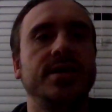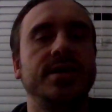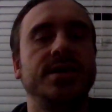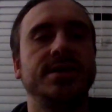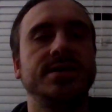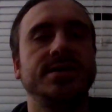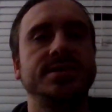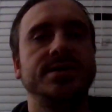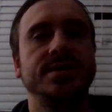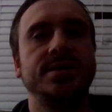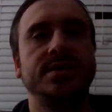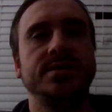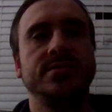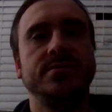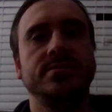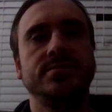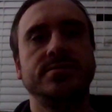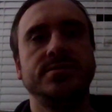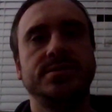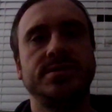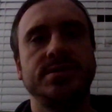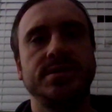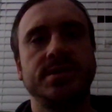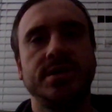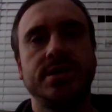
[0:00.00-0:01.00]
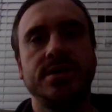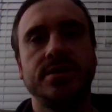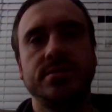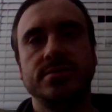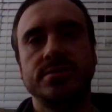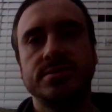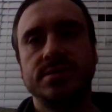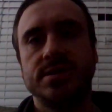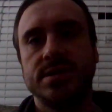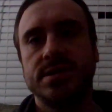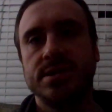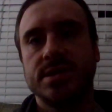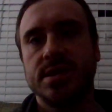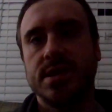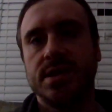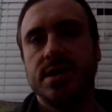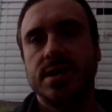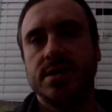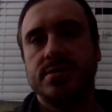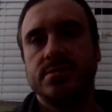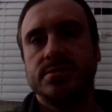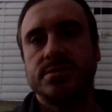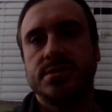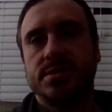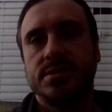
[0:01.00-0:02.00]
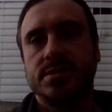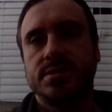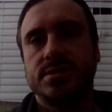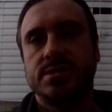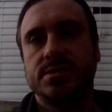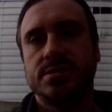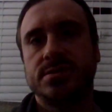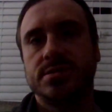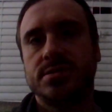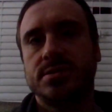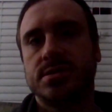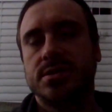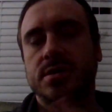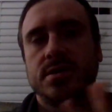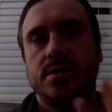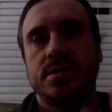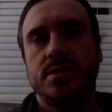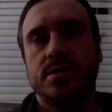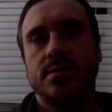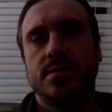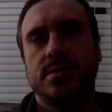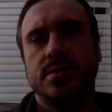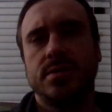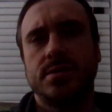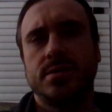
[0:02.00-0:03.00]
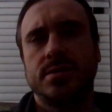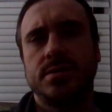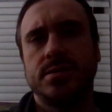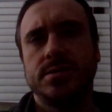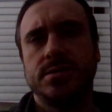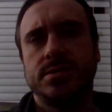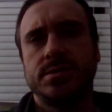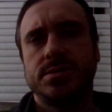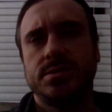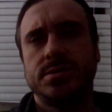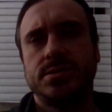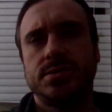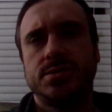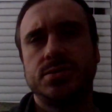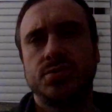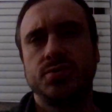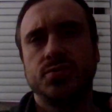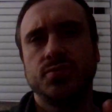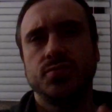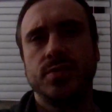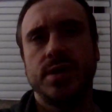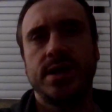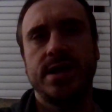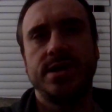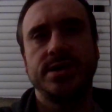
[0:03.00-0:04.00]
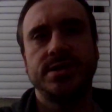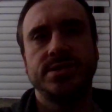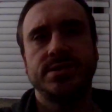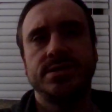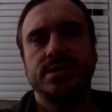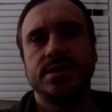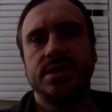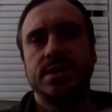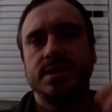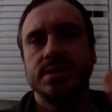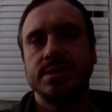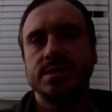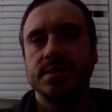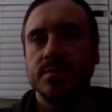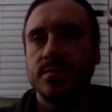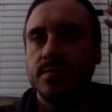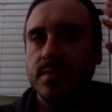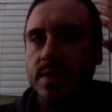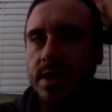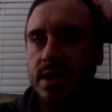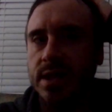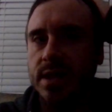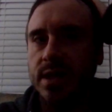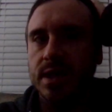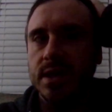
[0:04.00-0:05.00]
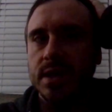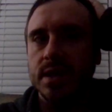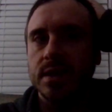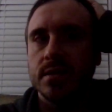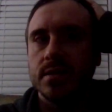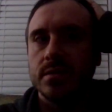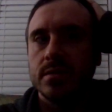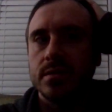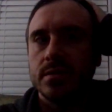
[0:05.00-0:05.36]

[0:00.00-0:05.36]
See, here's the thing. Here's the strange thing to me.